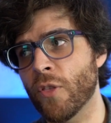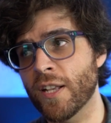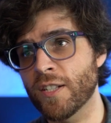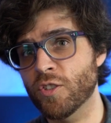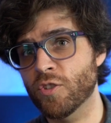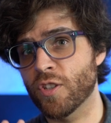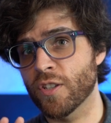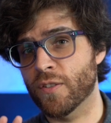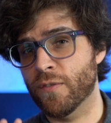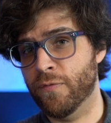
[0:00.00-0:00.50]

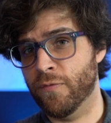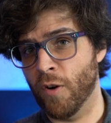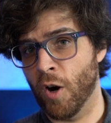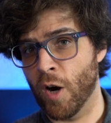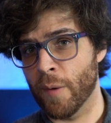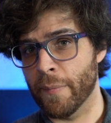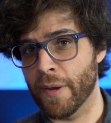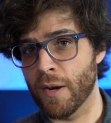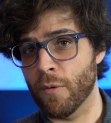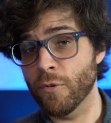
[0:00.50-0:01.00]
that's just
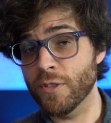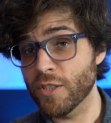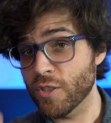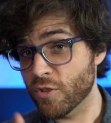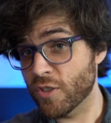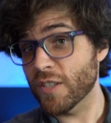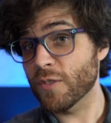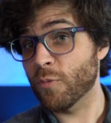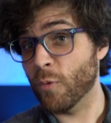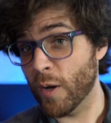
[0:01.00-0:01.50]
farming, which
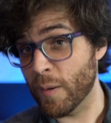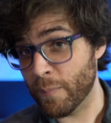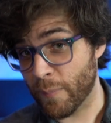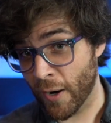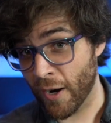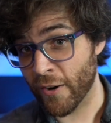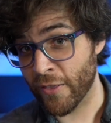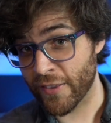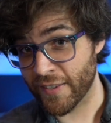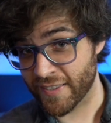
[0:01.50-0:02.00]
is just one
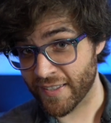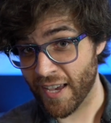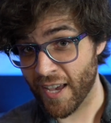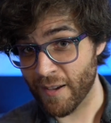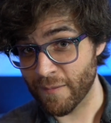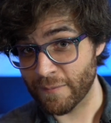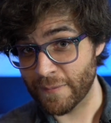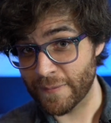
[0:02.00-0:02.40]
part of this game.